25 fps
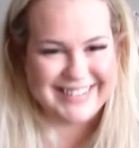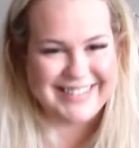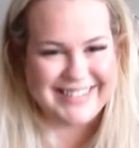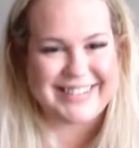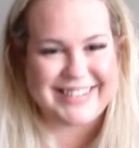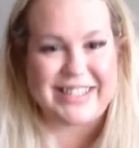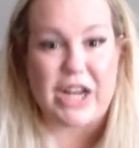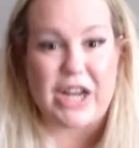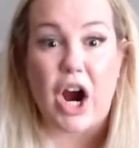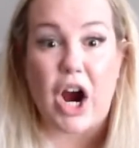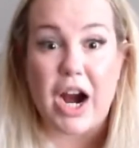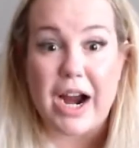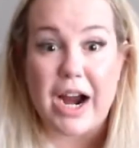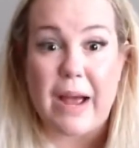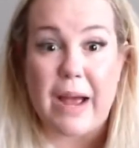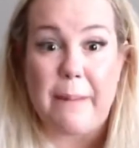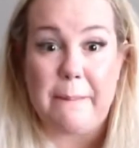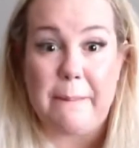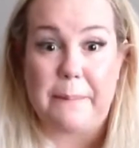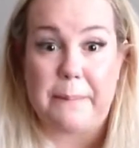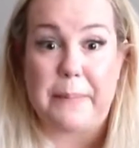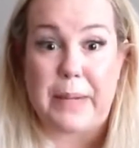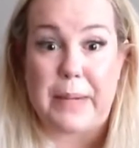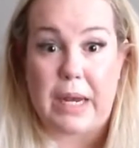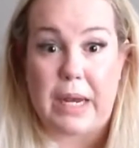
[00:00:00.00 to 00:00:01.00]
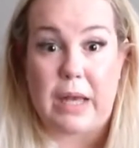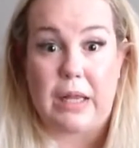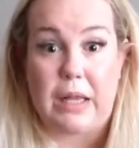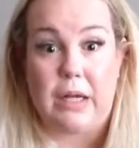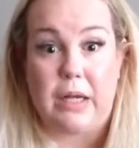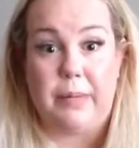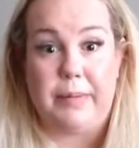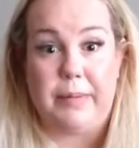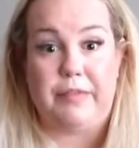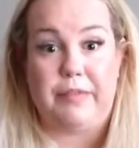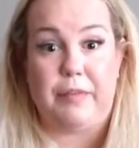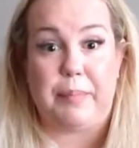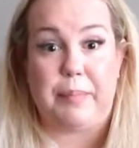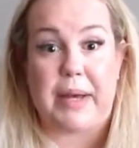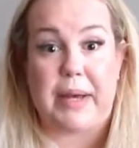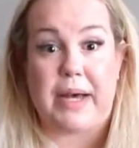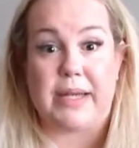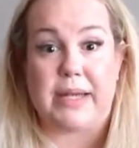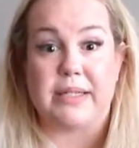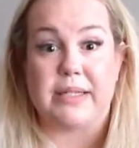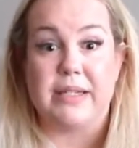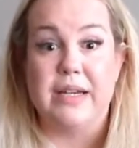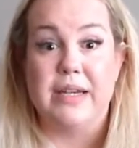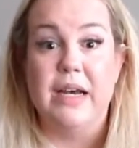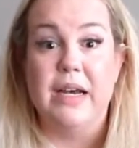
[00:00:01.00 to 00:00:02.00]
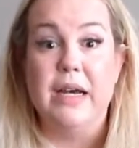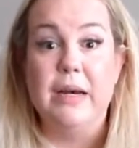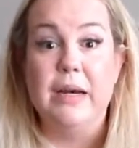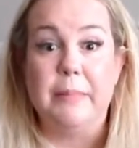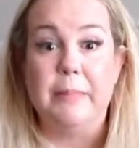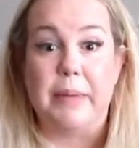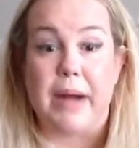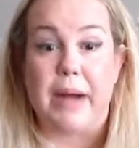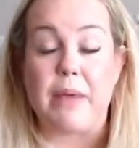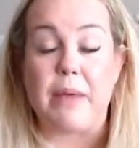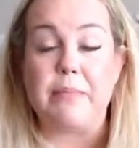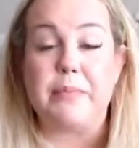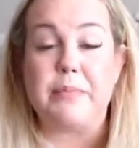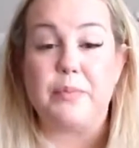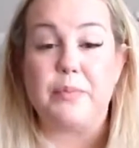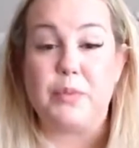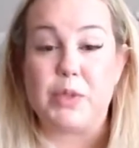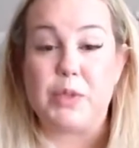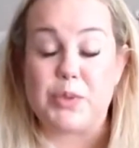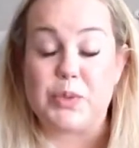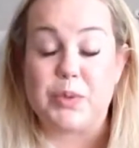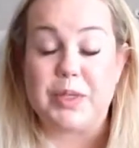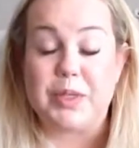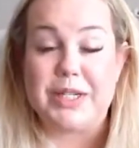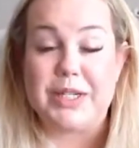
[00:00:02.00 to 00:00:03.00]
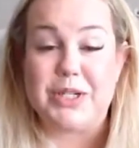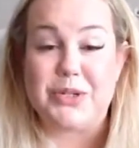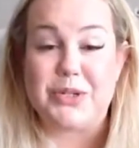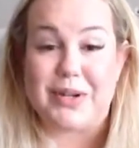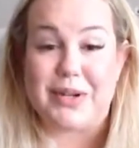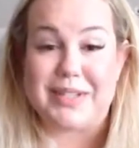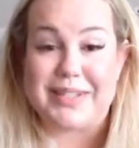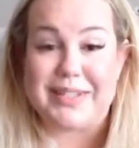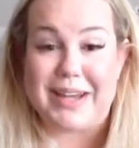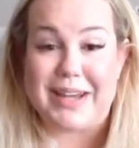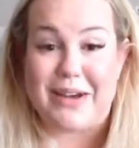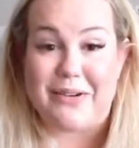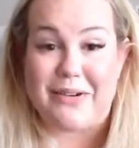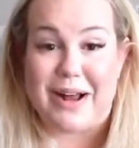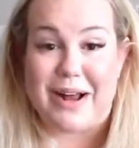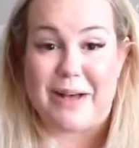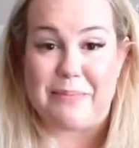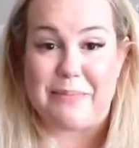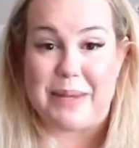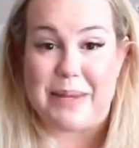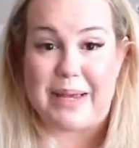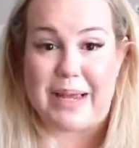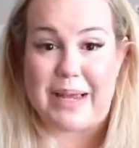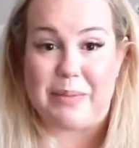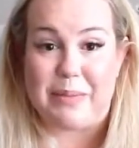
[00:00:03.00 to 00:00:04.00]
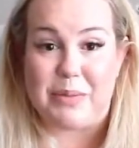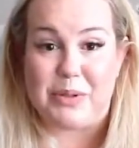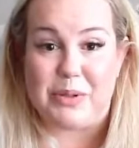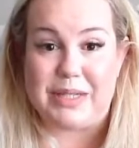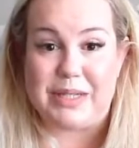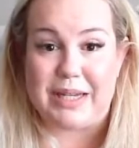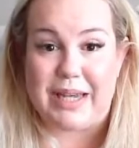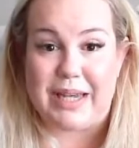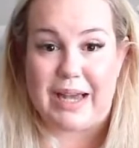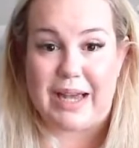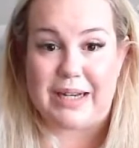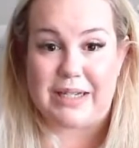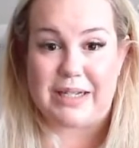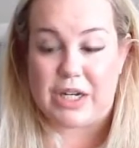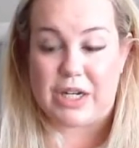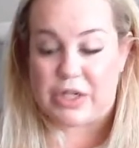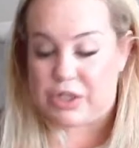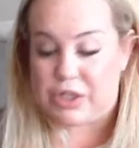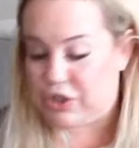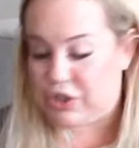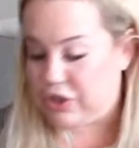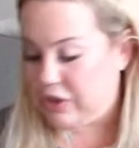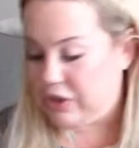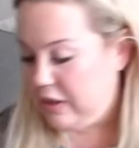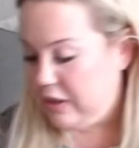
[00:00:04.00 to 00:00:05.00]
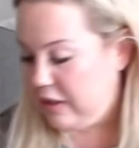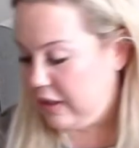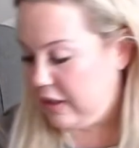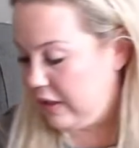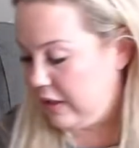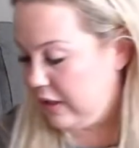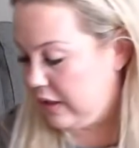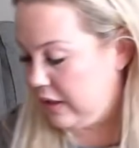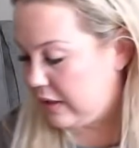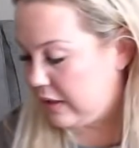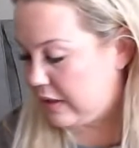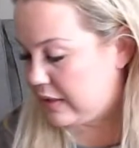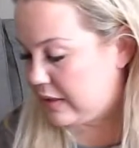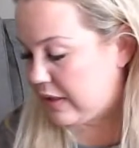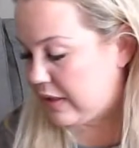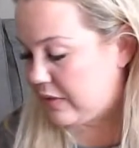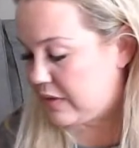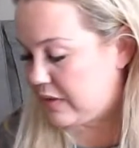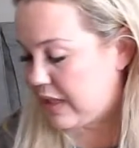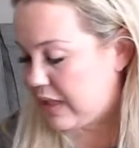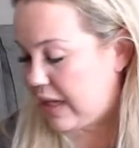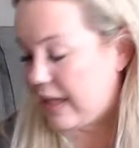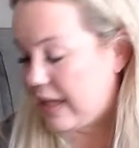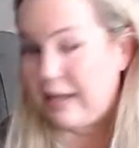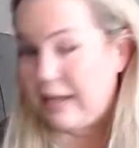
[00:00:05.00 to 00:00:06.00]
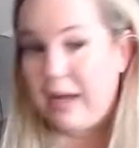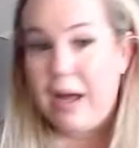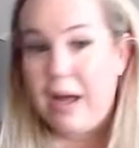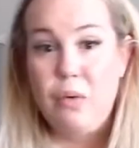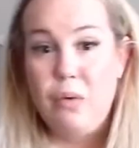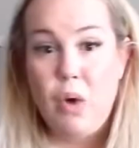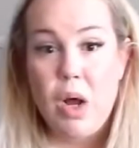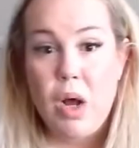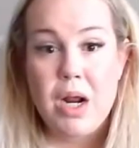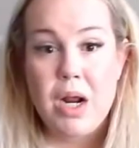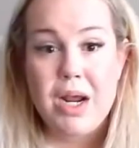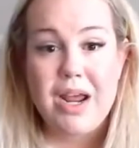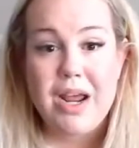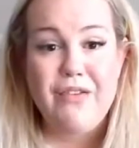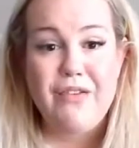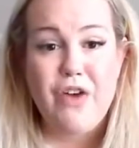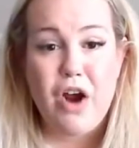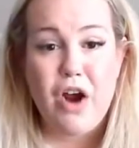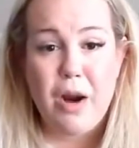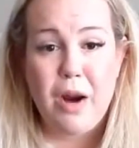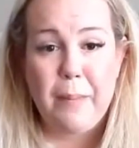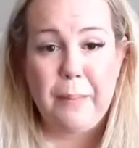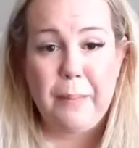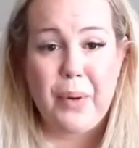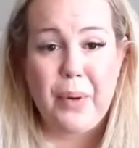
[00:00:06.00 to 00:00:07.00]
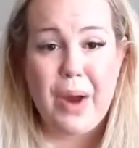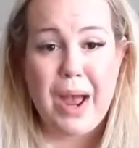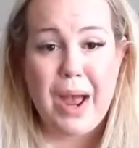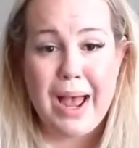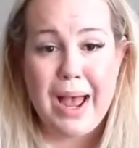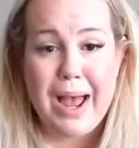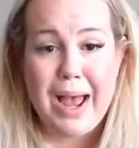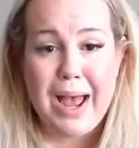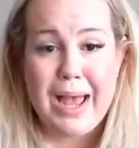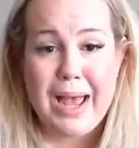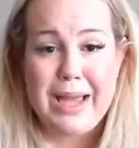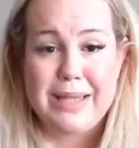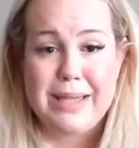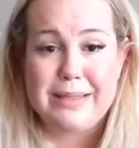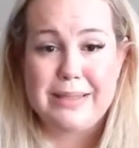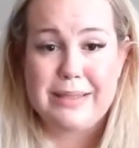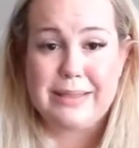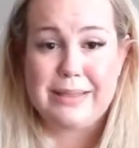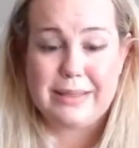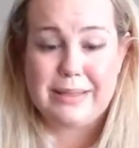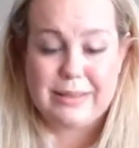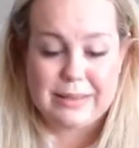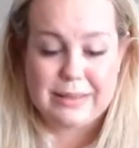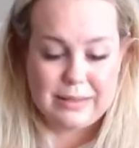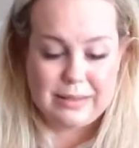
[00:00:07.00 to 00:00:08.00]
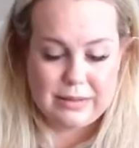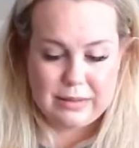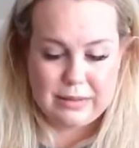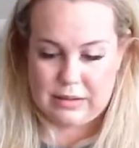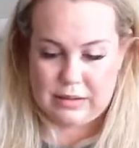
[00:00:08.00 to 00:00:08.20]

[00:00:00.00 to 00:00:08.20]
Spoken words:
Sorry, I'm being a little bit of a pest, but I was really stressing out not being able to get in touch because I was like, I want to give her prize.